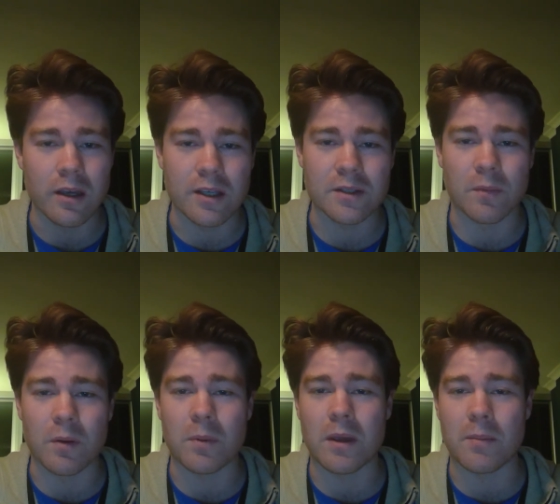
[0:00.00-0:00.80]
As in my
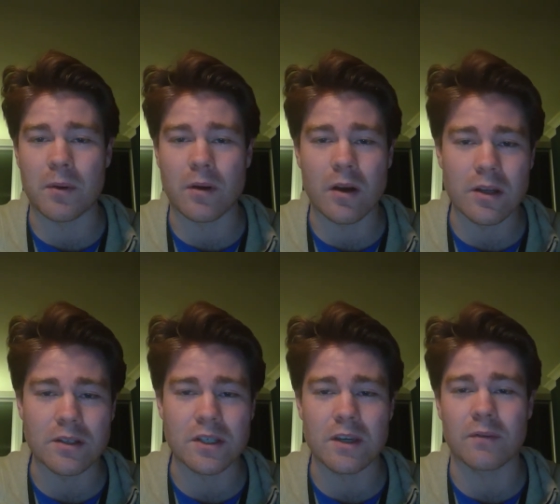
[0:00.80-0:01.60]
paper, I need
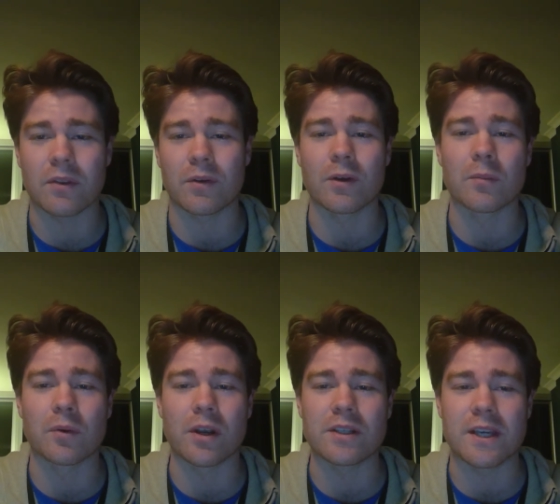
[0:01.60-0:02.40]
to give a thorough
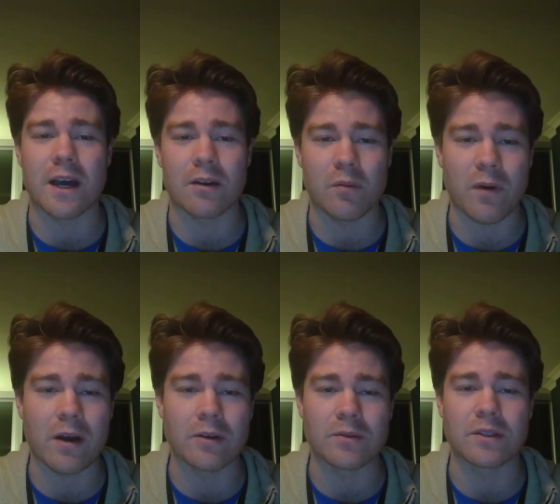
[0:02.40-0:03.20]
breakdown of
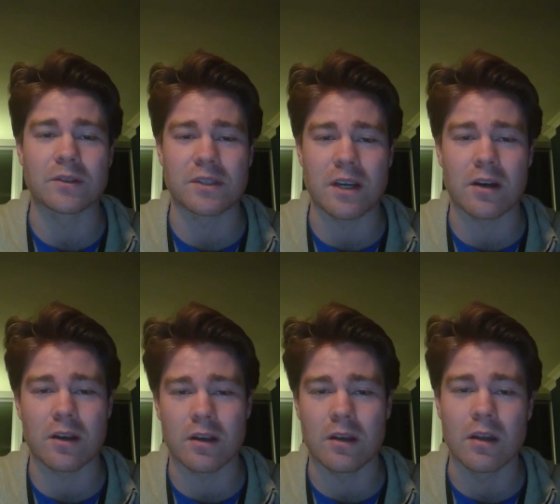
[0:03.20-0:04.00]
how
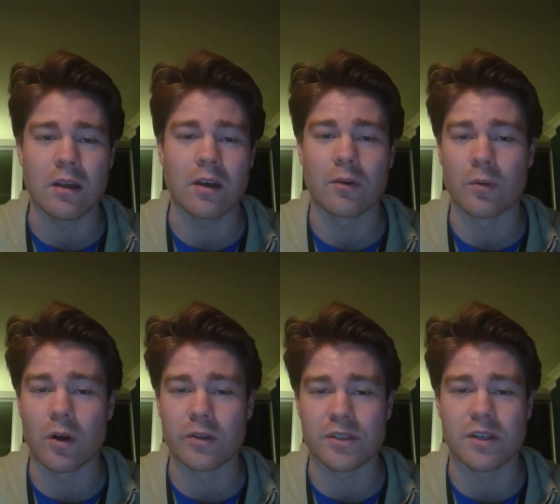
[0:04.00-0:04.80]
utilitarian and
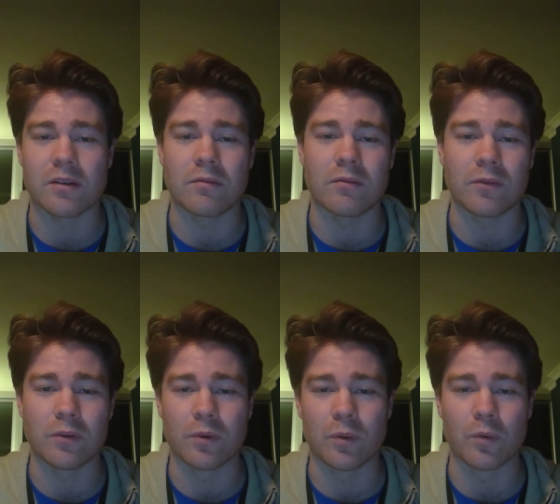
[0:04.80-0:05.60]
Rawlsian
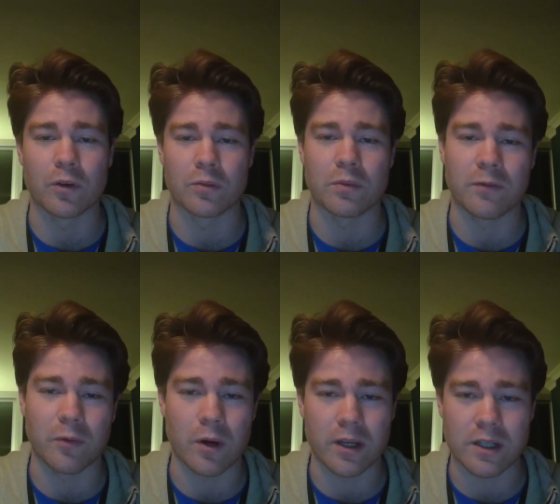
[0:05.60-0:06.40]
view the world
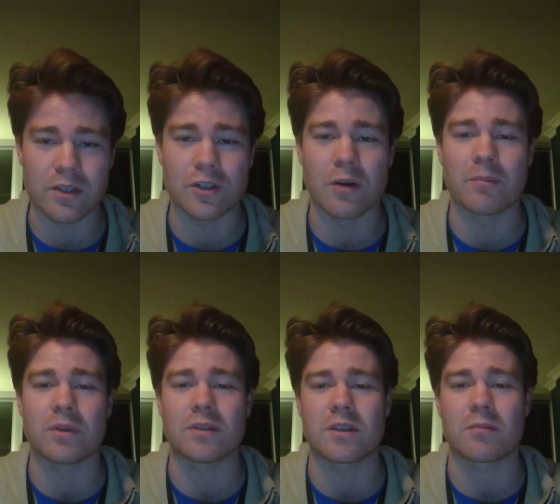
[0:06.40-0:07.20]
before I can jump
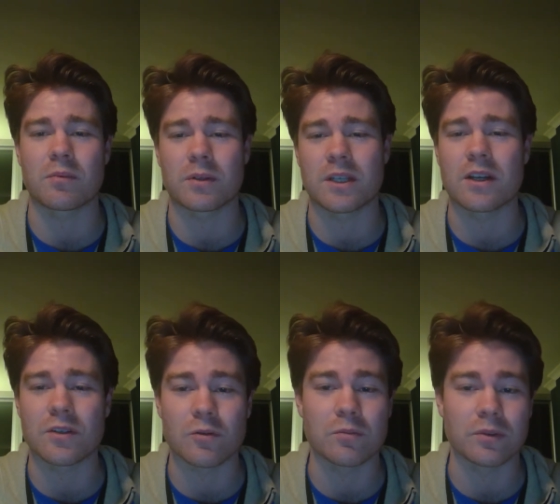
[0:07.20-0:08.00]
into the
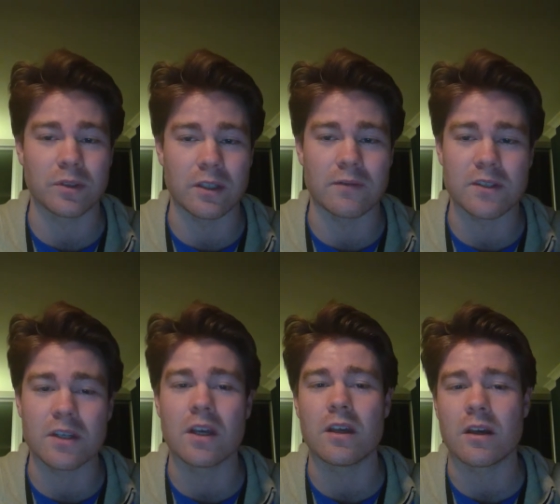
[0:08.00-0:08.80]
potential
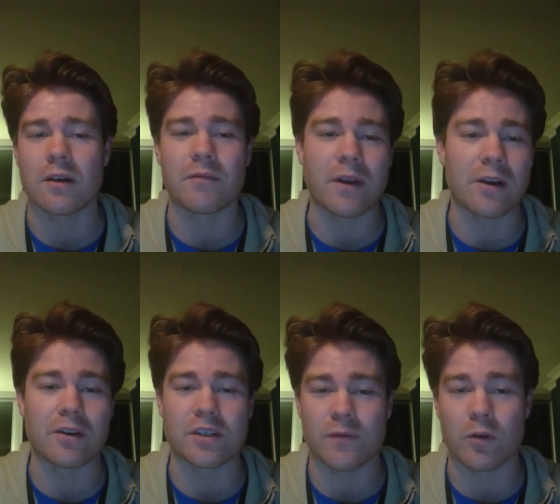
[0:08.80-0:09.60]
beliefs on
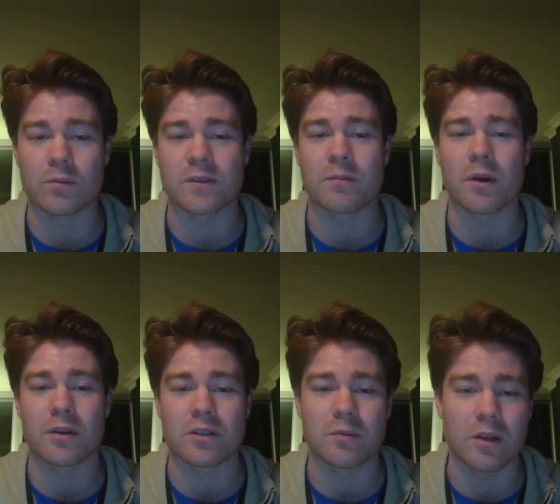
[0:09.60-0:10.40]
various forms of
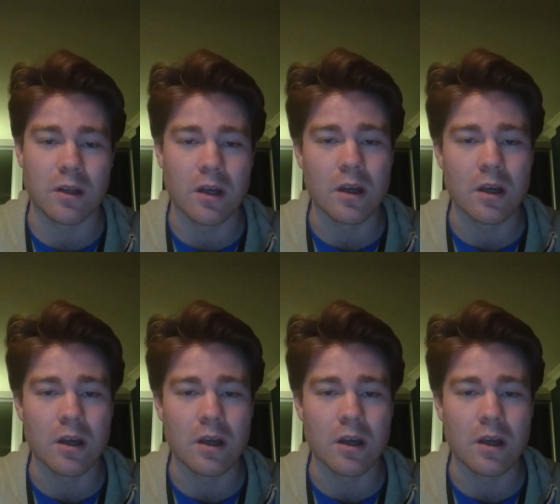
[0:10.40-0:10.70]
punishment.